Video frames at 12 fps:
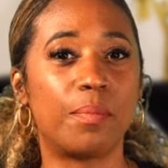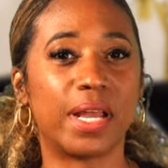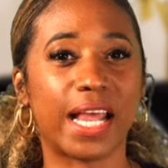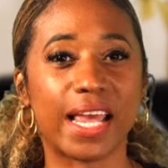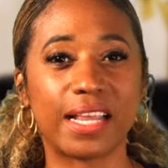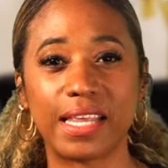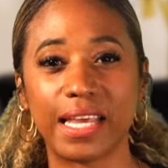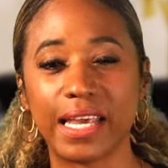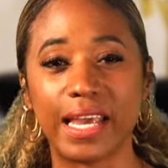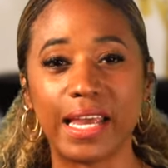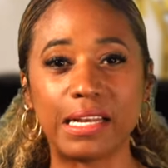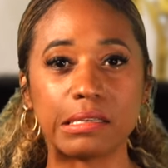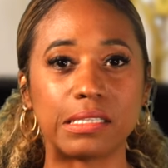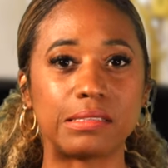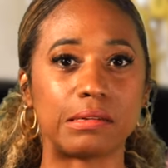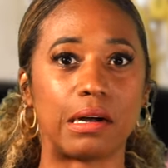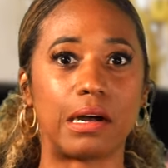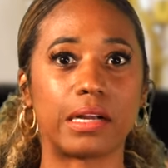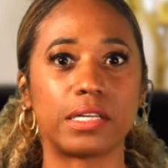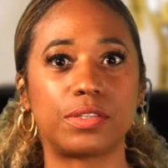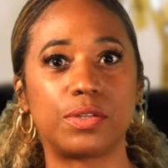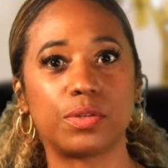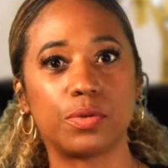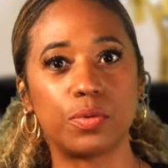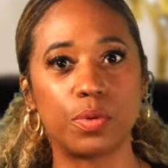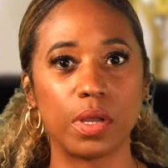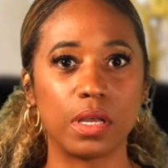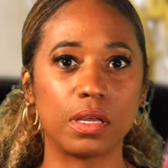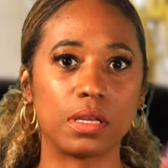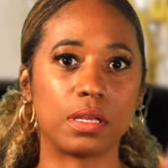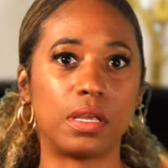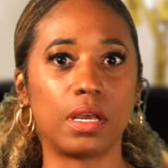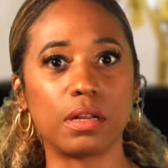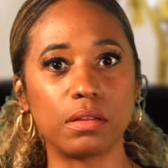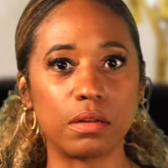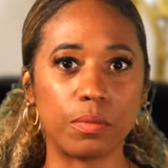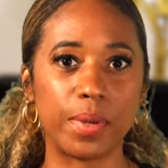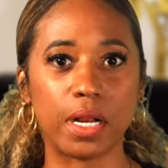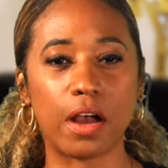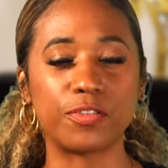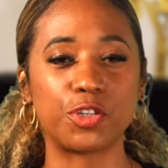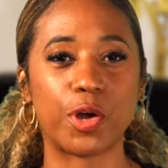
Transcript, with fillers: but at the end, it started to get a little bit off